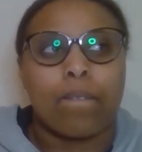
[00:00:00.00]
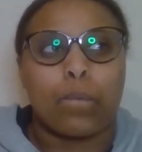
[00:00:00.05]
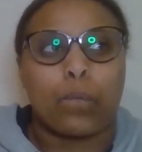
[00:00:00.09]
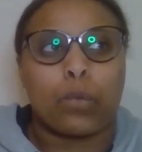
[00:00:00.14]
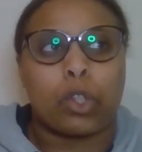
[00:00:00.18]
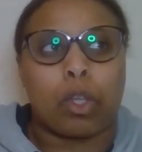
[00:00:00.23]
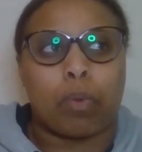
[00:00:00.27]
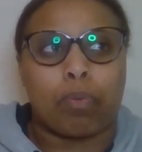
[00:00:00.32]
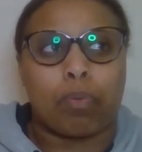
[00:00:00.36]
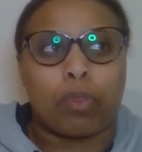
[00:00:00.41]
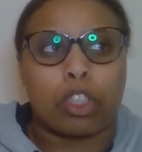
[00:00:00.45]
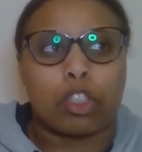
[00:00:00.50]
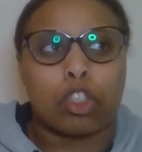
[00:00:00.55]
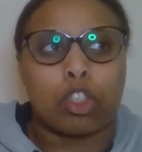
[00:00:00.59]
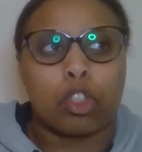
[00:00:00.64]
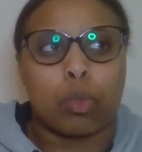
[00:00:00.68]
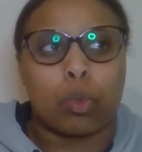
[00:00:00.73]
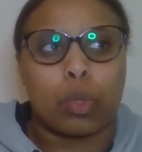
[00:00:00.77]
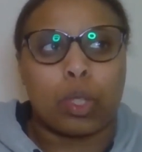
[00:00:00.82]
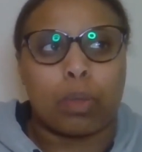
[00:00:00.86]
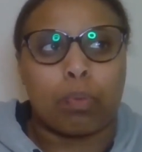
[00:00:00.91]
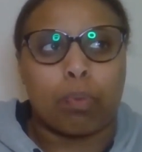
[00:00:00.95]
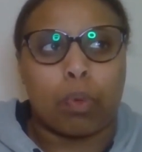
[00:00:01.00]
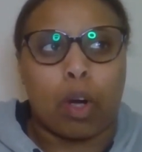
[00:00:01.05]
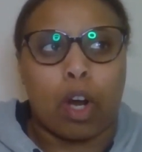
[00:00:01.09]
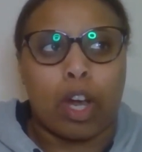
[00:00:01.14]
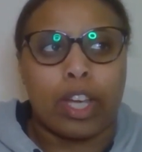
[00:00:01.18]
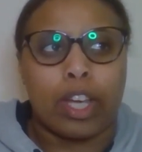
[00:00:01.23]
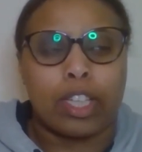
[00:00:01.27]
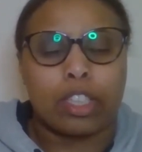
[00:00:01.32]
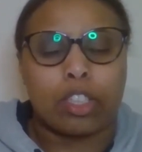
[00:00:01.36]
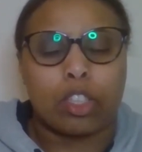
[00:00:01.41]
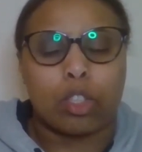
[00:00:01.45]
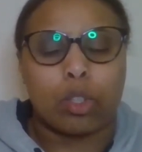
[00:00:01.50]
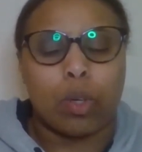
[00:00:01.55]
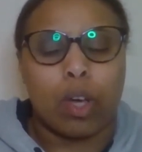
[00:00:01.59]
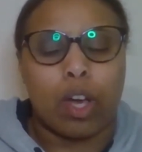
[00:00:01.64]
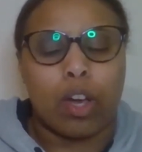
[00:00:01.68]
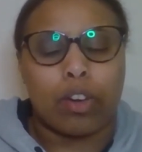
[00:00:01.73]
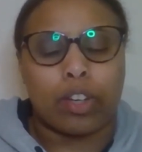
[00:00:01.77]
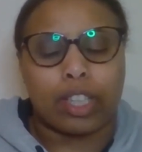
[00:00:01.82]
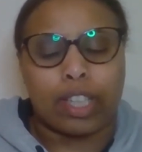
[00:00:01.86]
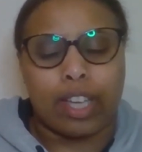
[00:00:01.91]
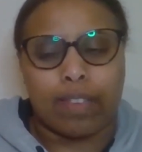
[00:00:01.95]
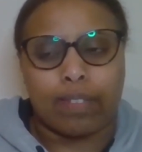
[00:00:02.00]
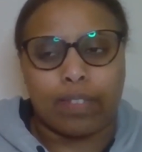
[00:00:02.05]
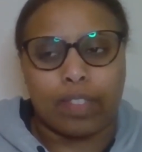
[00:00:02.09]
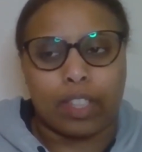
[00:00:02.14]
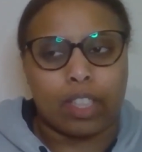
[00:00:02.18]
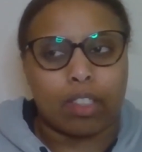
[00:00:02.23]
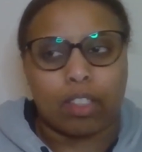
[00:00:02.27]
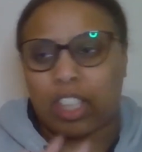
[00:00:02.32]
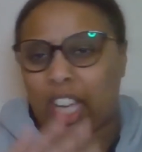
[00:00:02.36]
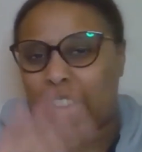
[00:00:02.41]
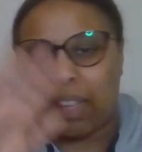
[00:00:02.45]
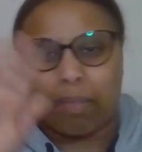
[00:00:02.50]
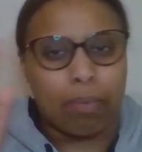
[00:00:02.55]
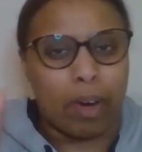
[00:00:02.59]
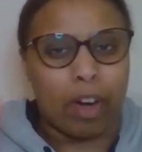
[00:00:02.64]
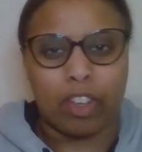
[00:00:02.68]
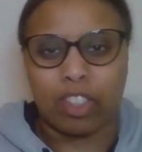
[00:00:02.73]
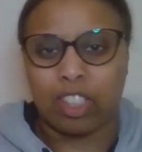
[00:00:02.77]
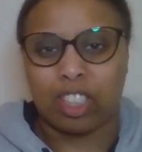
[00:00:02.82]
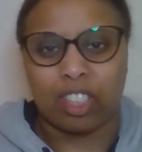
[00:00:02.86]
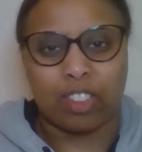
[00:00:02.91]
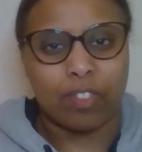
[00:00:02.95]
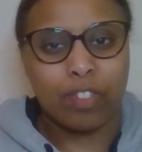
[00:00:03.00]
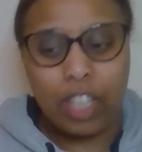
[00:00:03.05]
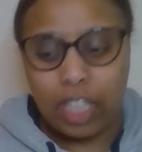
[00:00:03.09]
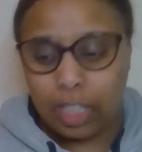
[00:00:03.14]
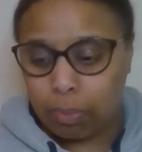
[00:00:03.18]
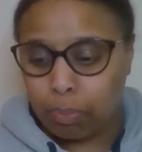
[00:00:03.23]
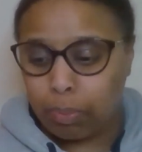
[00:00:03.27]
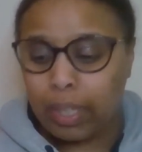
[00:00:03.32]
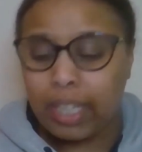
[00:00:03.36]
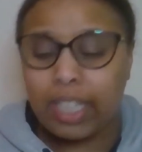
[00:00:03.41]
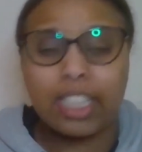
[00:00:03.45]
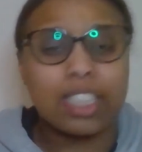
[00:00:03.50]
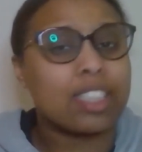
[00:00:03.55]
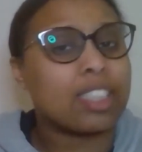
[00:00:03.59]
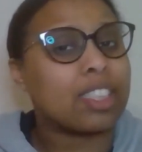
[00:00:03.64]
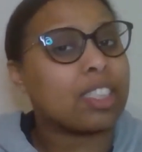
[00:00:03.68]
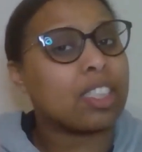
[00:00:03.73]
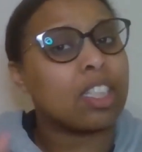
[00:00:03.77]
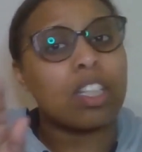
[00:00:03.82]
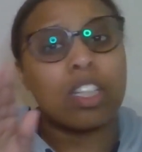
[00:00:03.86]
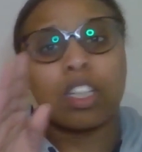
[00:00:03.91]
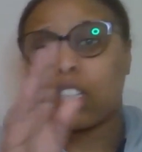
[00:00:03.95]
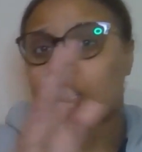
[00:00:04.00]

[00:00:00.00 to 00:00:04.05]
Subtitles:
something to do with prior to her and Kevin getting married in the first place,